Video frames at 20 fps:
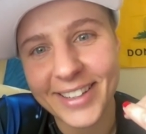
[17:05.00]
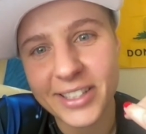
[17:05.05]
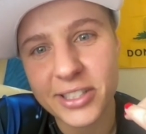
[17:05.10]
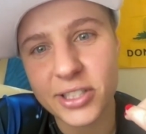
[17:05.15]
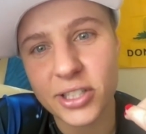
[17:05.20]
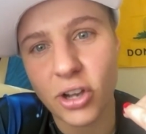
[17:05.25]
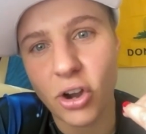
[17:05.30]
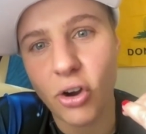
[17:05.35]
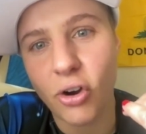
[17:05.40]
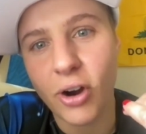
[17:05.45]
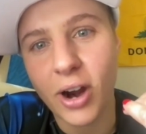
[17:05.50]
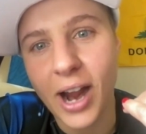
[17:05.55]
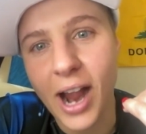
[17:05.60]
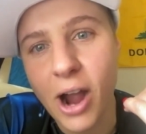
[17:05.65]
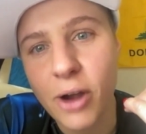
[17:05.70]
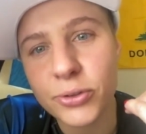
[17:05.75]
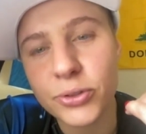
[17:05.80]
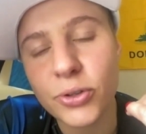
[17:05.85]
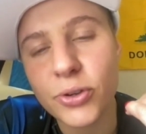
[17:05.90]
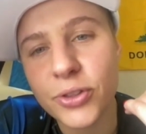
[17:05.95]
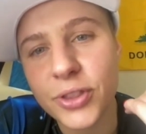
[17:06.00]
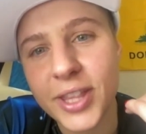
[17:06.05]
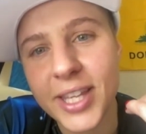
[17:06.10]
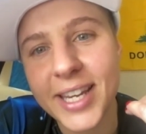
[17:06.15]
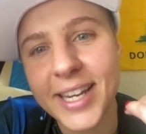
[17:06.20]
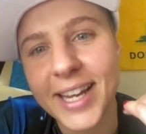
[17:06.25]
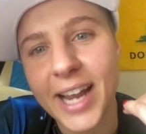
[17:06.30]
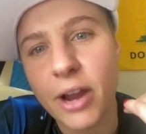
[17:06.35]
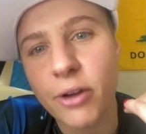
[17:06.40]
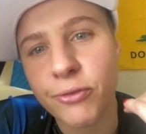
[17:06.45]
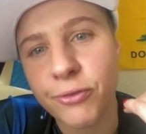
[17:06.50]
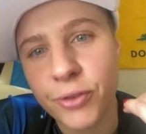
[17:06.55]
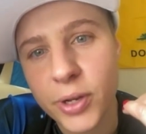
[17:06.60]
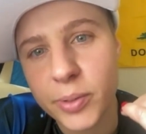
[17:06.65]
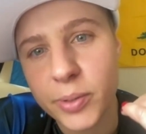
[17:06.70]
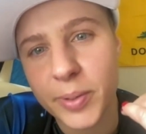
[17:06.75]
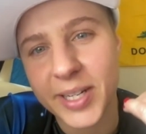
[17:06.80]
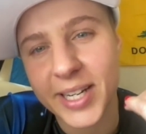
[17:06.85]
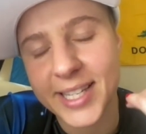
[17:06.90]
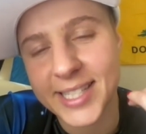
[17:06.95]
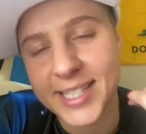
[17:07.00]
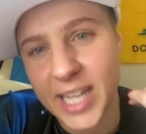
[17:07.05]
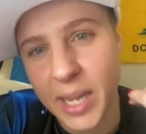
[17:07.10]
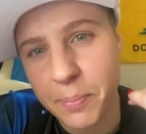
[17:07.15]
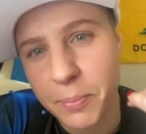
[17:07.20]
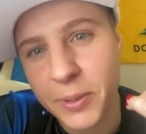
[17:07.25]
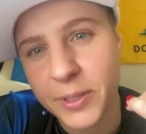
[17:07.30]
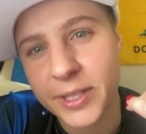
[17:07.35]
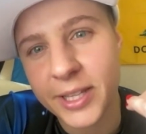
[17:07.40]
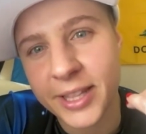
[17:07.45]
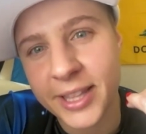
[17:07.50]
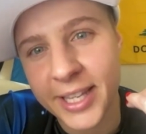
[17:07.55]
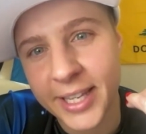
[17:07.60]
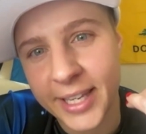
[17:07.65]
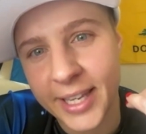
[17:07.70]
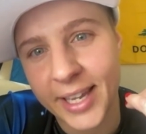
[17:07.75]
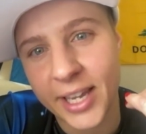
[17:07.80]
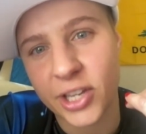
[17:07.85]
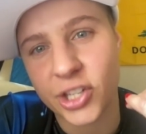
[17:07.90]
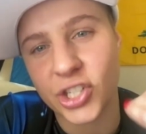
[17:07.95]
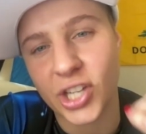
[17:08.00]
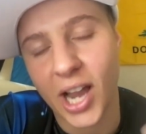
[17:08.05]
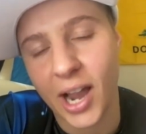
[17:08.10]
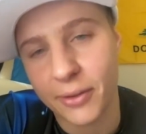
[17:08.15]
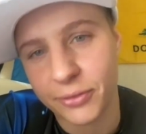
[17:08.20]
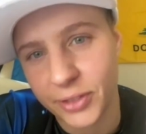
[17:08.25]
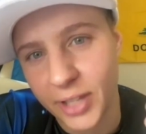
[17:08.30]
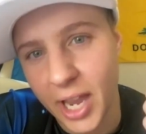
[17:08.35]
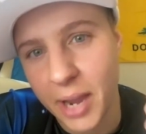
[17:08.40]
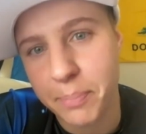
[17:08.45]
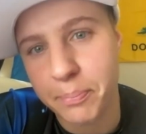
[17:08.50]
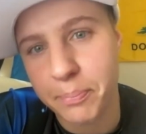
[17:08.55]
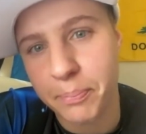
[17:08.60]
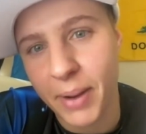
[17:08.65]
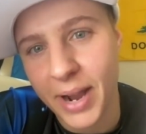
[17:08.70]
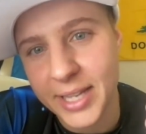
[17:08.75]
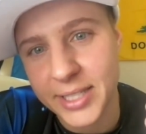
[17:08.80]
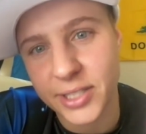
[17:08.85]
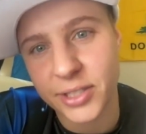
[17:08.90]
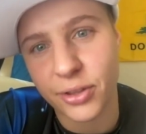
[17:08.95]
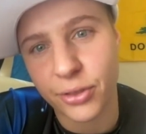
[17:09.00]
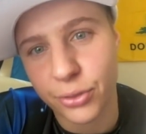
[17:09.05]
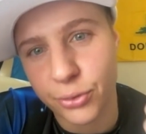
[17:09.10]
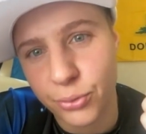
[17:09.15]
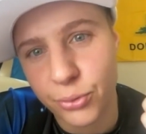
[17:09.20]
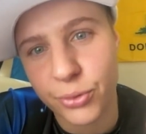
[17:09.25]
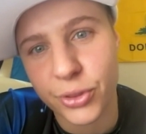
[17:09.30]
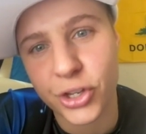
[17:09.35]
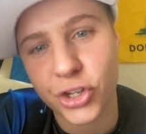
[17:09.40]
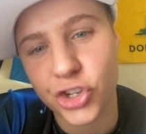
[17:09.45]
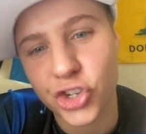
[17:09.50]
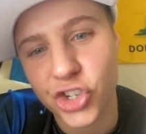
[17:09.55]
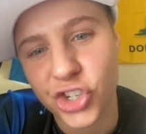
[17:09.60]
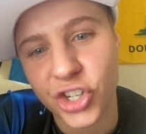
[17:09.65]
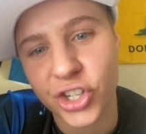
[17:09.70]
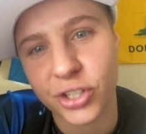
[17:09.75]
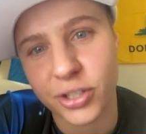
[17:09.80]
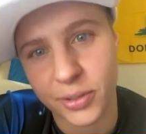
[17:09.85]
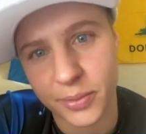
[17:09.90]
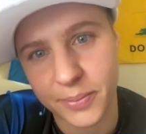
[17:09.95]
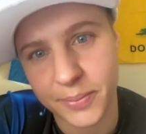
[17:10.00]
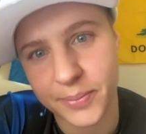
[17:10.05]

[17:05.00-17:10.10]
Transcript: So how do you think I feel when I step into the cage after I pass through this shit?